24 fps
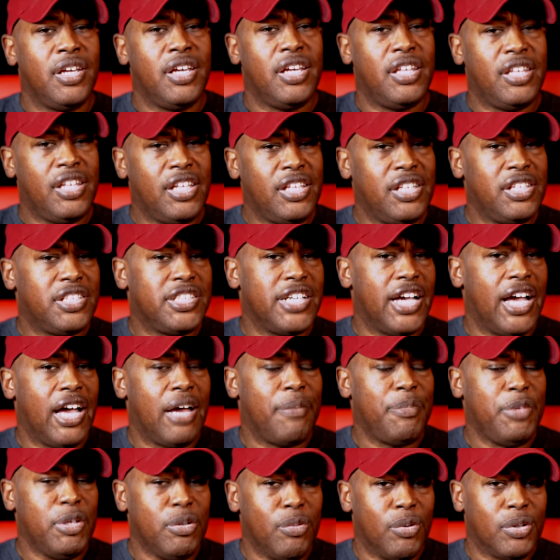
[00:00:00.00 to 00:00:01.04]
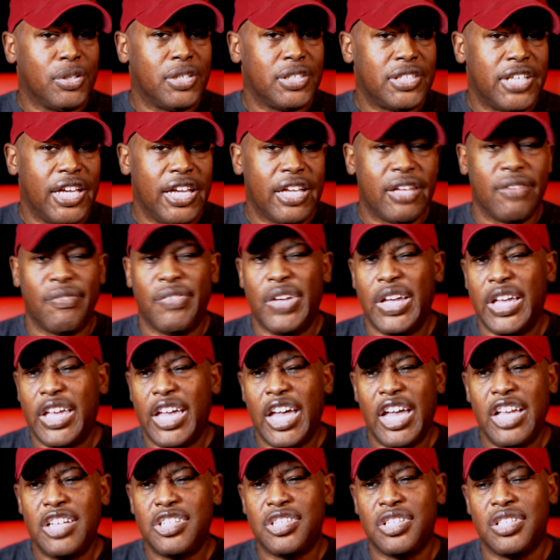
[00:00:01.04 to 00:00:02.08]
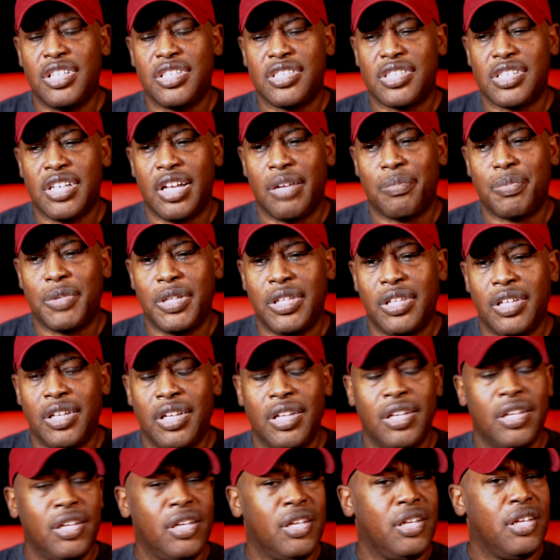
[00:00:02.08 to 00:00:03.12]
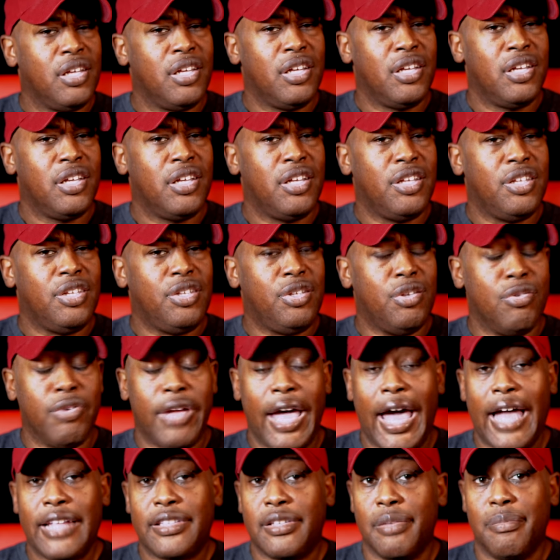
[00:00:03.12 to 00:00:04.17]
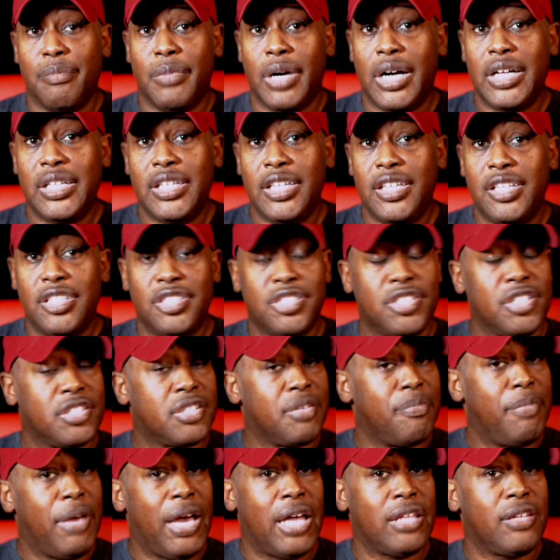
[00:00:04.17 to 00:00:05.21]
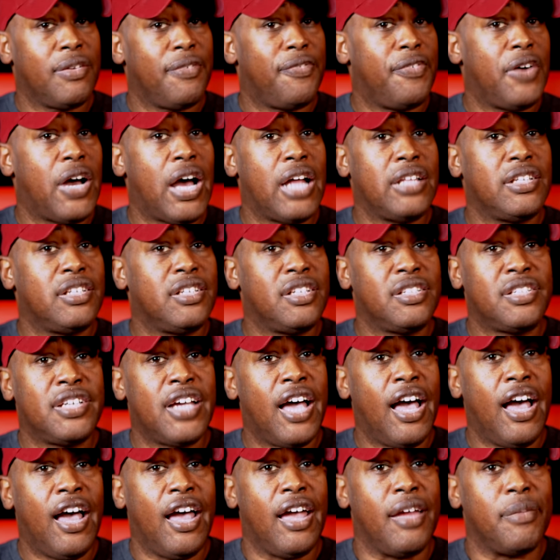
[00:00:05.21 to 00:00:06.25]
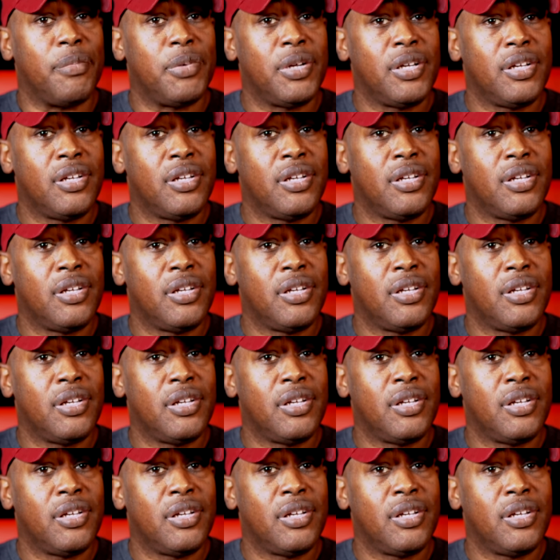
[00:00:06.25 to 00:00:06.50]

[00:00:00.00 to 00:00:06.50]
And anytime you want to take a vacation or something, you got the money. It's just a matter of finding the time.